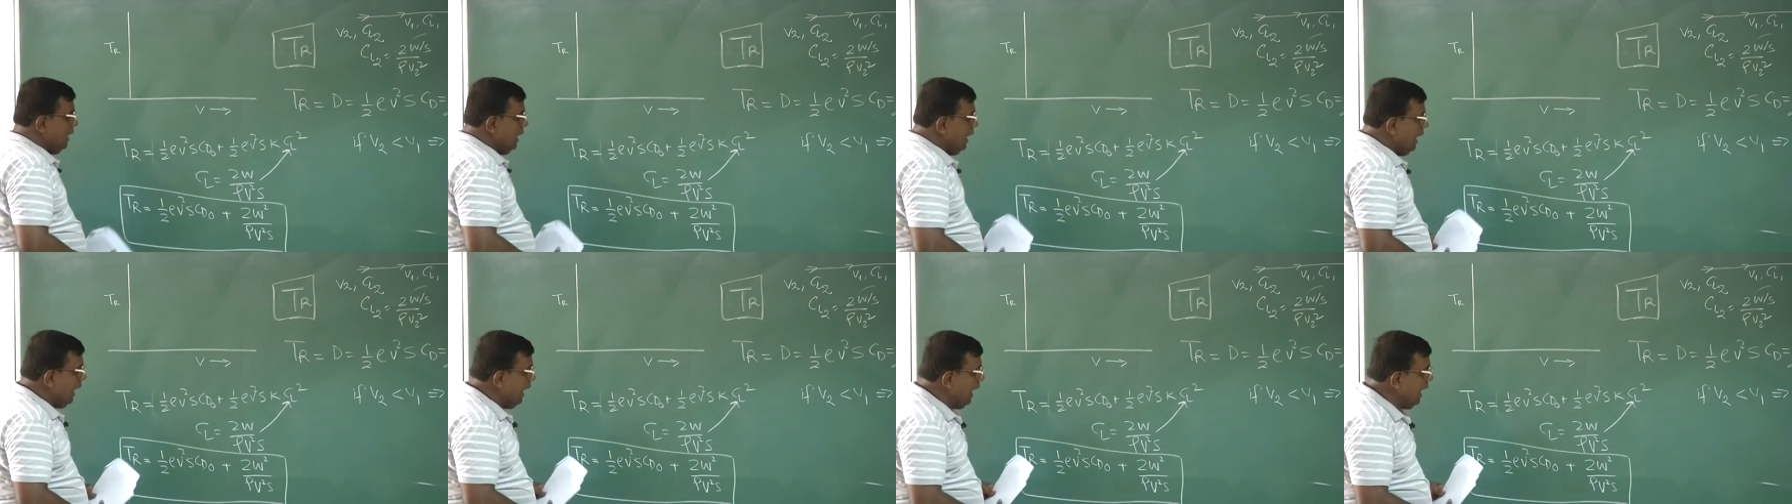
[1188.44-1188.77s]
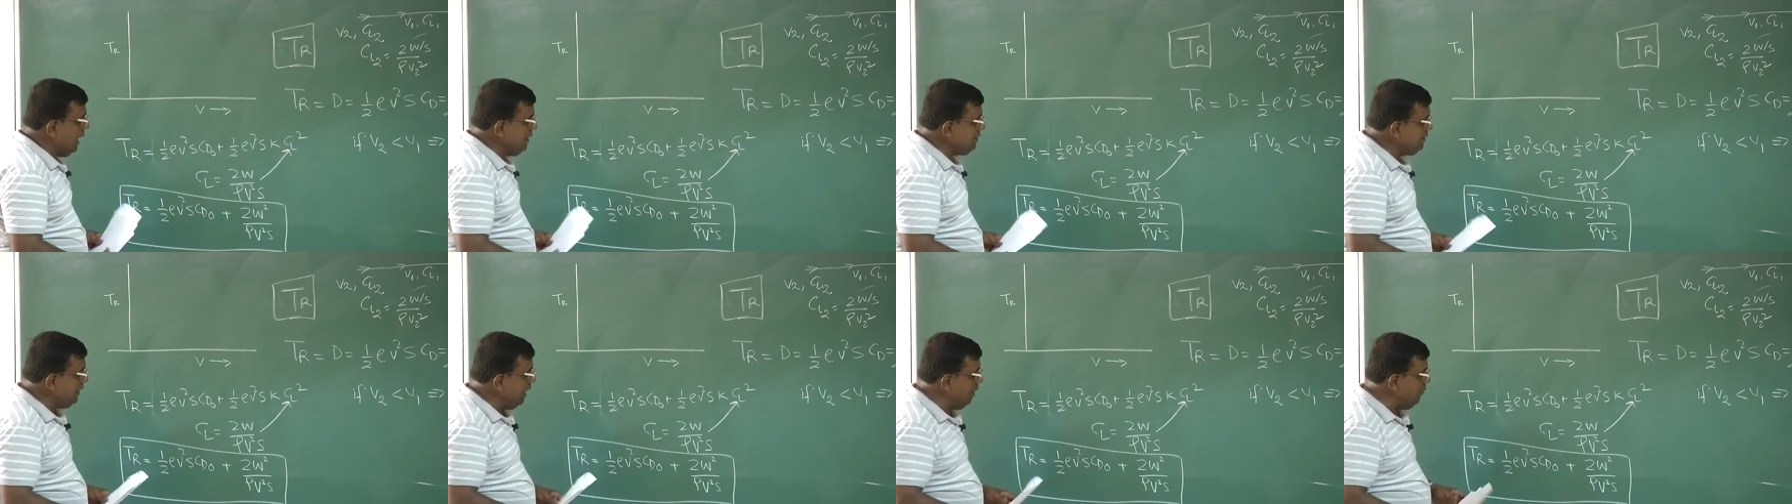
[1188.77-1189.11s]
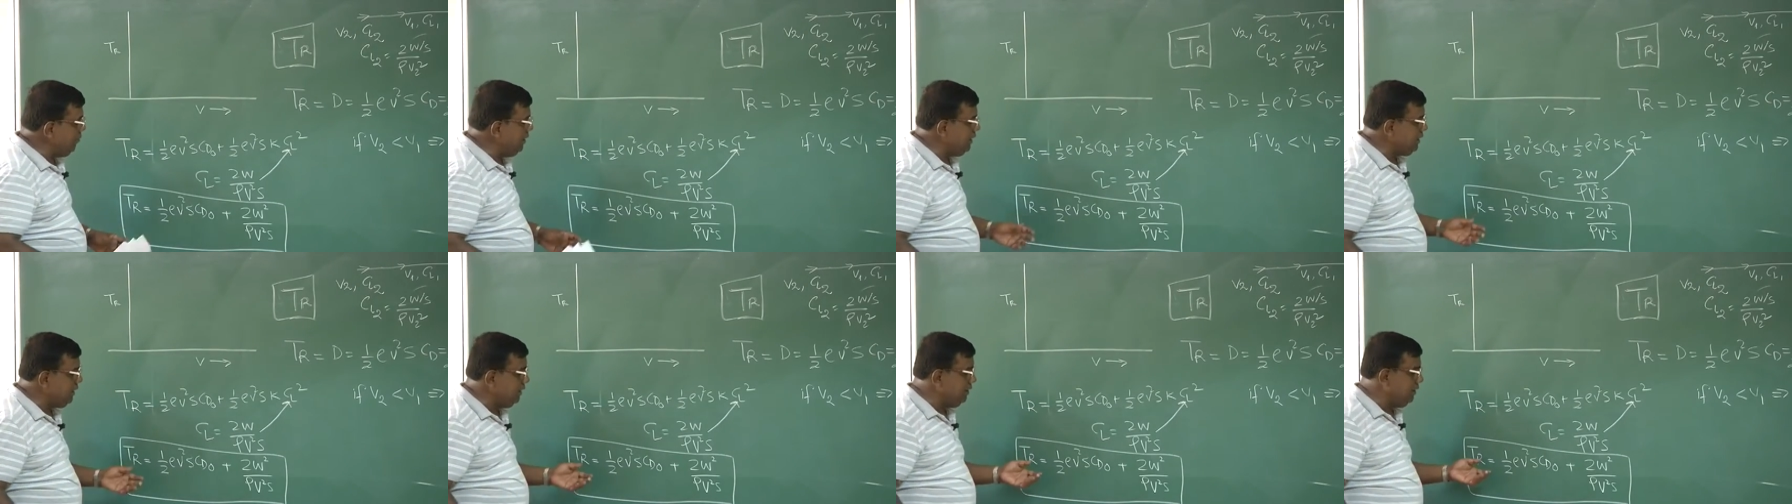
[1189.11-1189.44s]
as I am
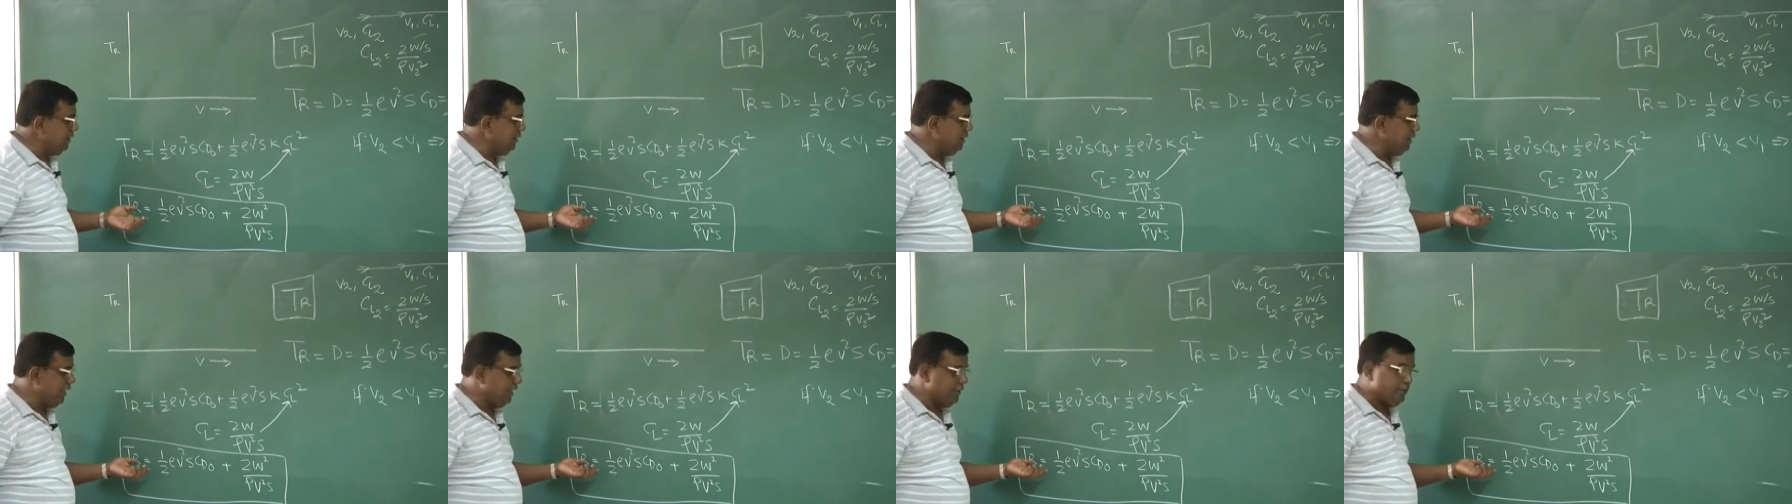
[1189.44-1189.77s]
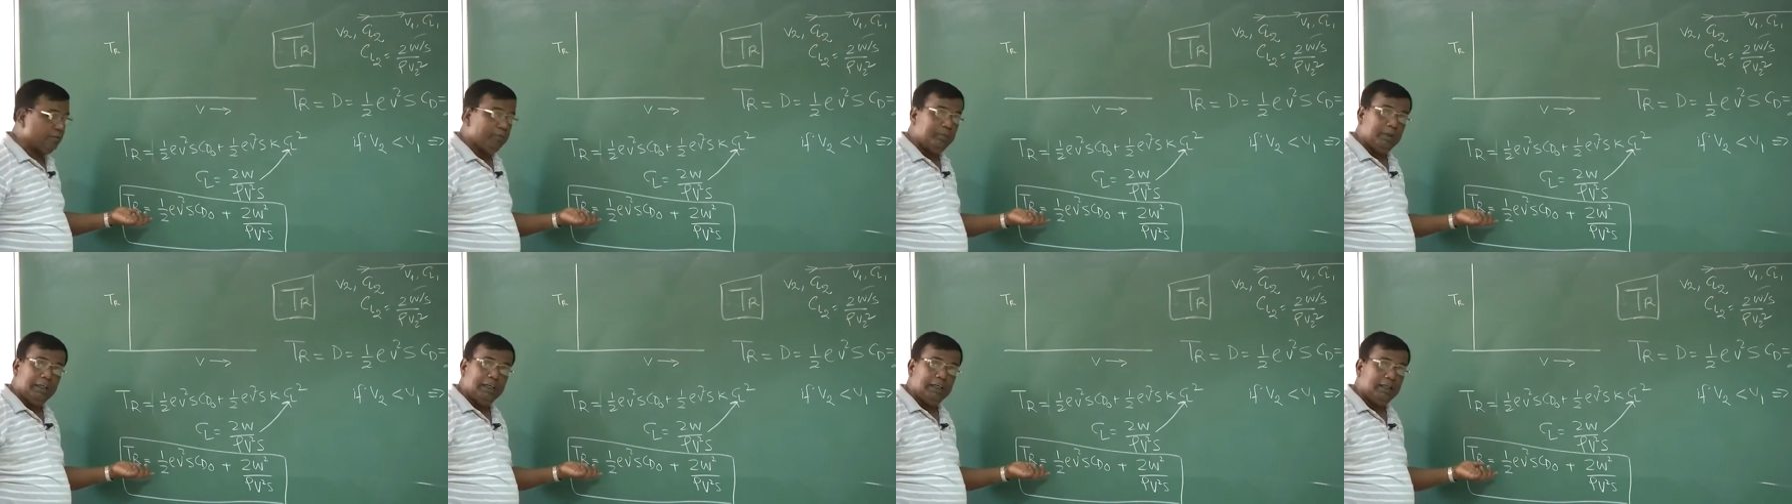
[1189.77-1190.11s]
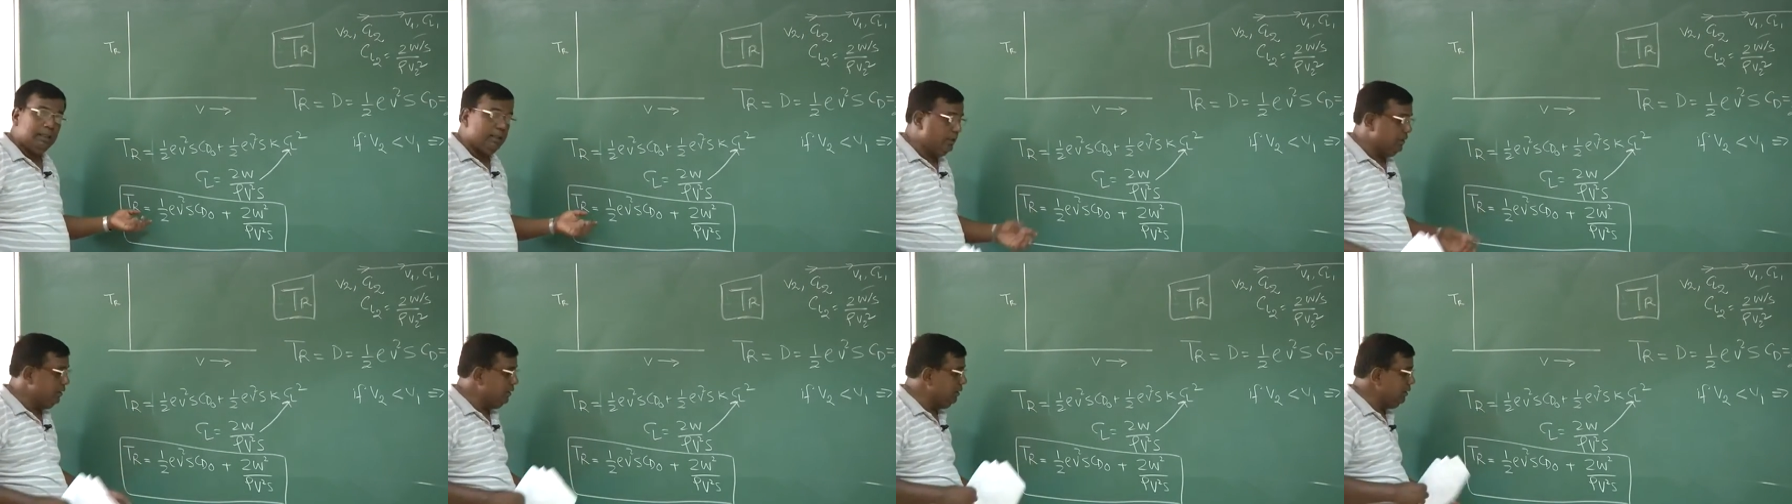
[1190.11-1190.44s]
increasing the speed,